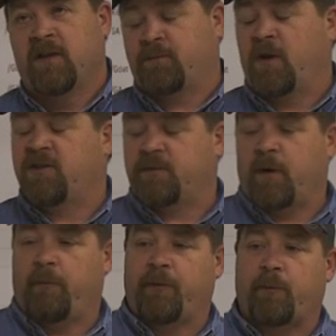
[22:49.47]
This budget's
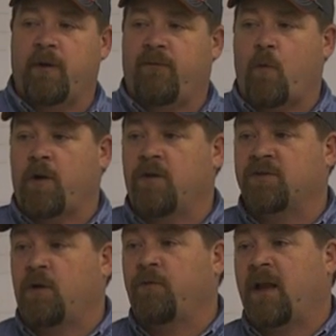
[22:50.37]
probably 3 or 4
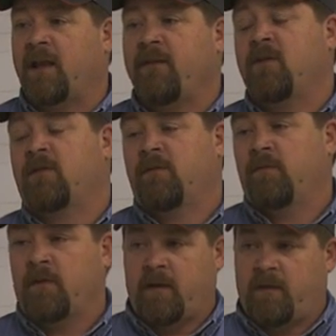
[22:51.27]
years old, and I leave it
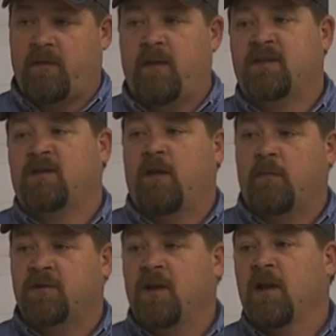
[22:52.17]
this
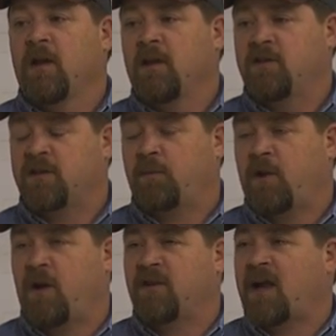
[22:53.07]
numbers just
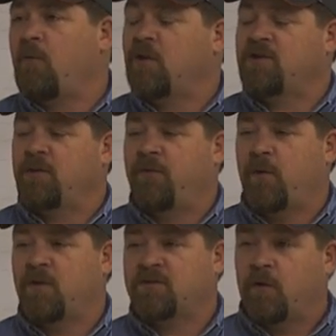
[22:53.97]
because I want you to
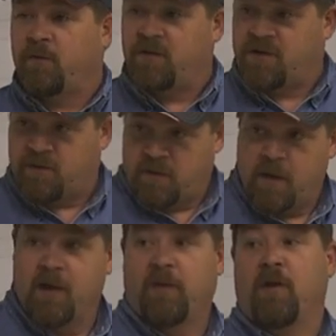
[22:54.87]
focus on just
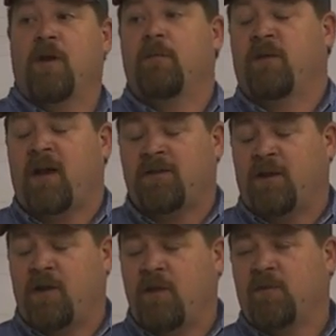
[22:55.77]
not the
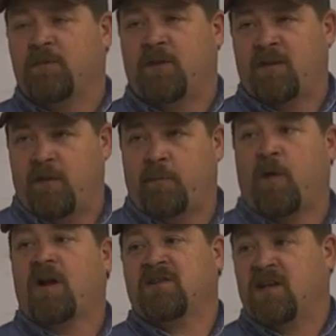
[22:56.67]
numbers, but the
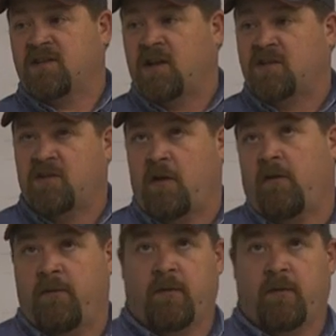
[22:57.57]
process in itself.